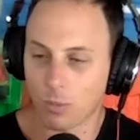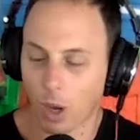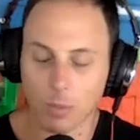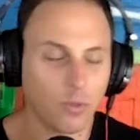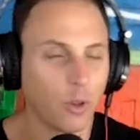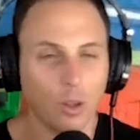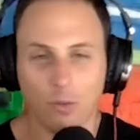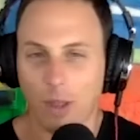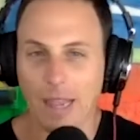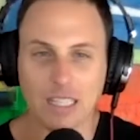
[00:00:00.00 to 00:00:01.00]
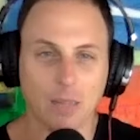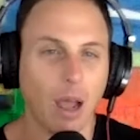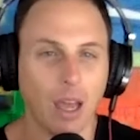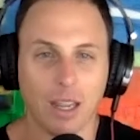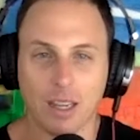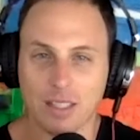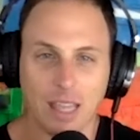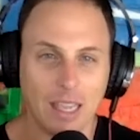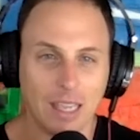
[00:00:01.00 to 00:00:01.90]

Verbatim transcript: pumped full of antibiotics and they